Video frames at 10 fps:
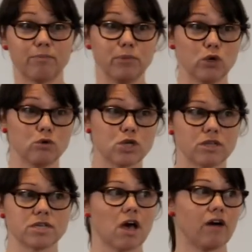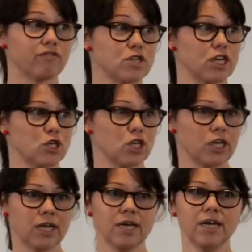of immune to this
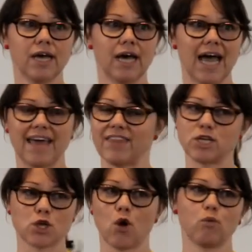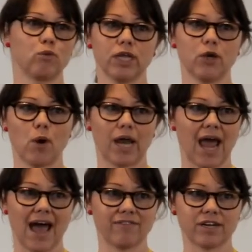conversation, and they don't really want to
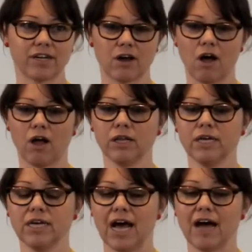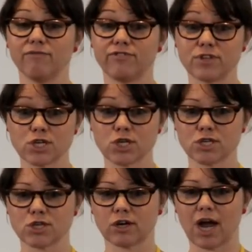have it at all.
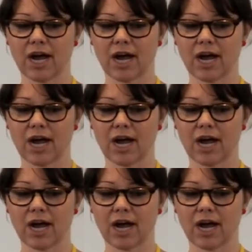Physicians are